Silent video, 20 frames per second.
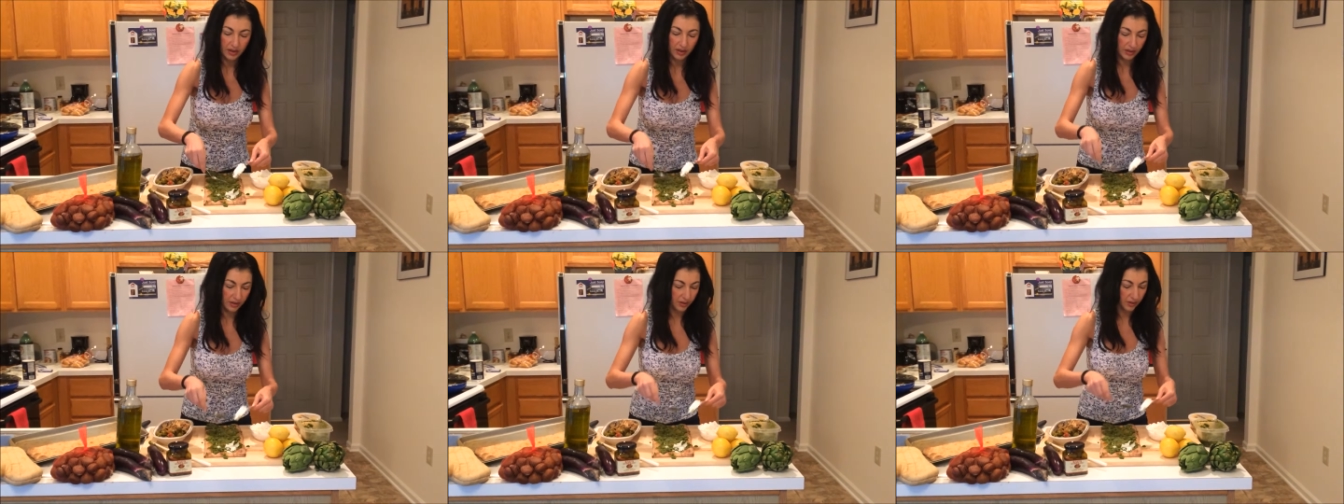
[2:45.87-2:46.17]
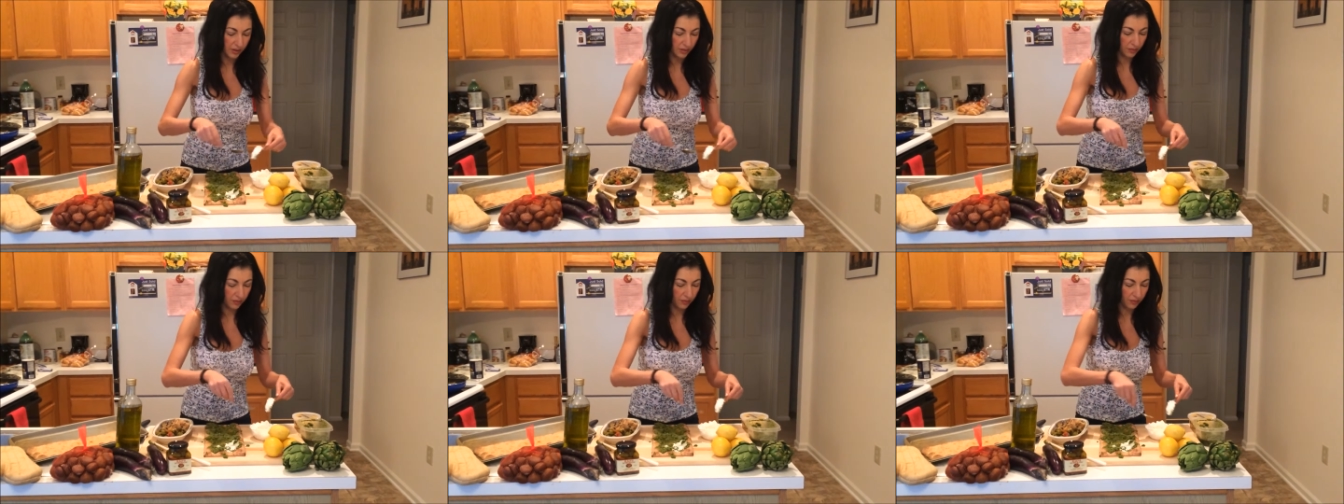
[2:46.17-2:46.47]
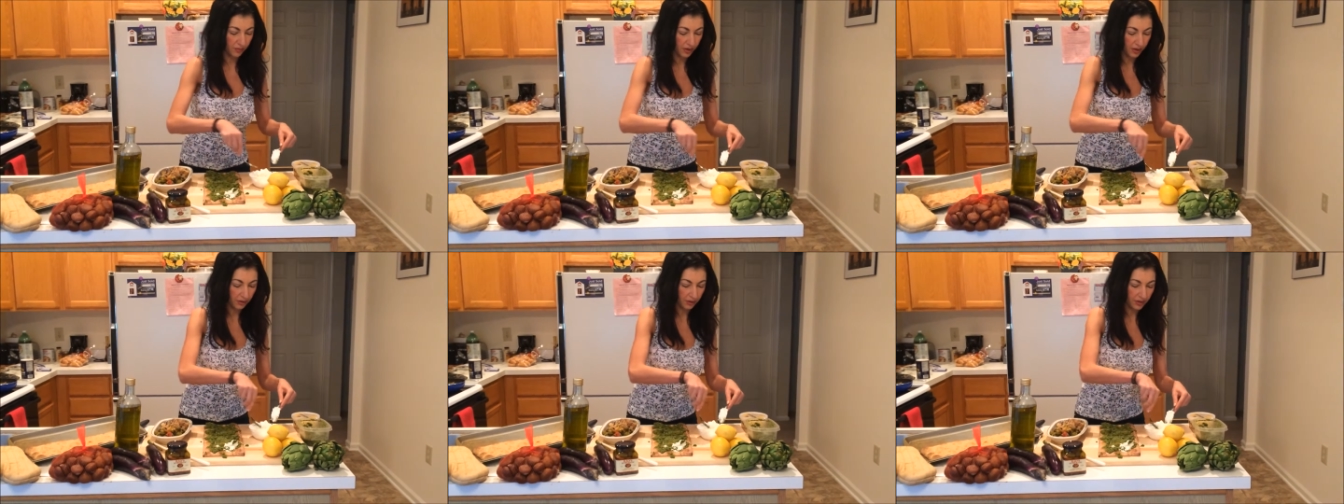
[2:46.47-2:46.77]
is
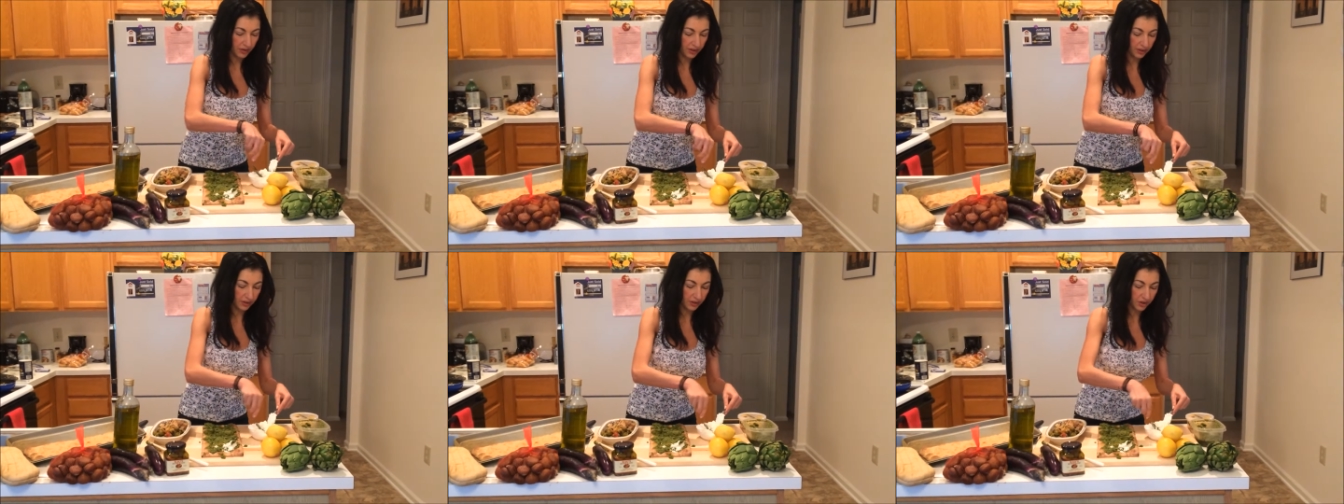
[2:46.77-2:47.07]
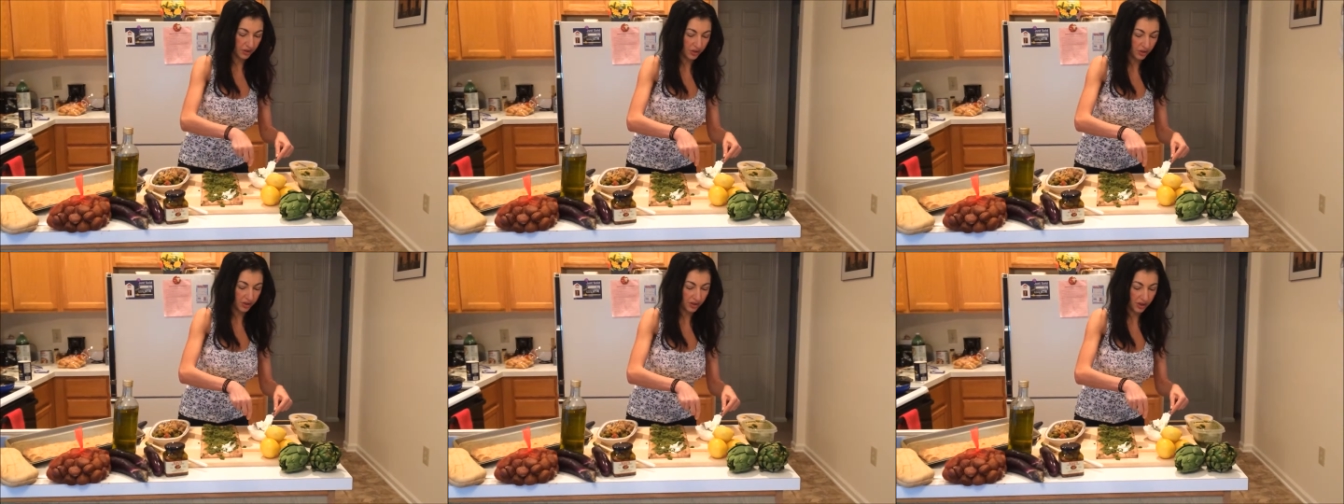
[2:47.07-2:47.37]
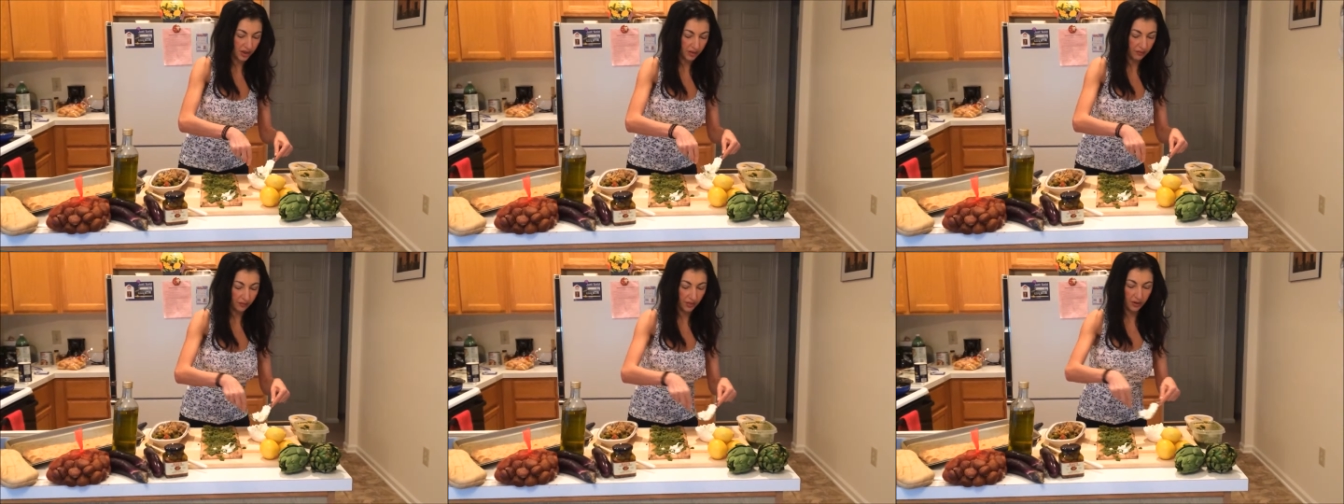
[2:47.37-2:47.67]
very delicious
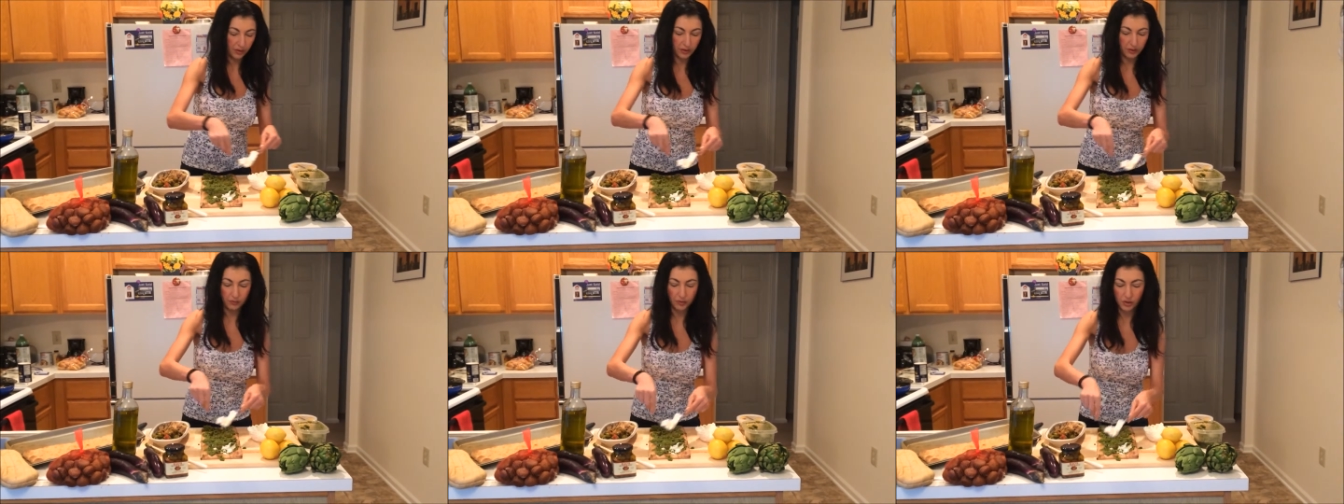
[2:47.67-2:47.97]
and very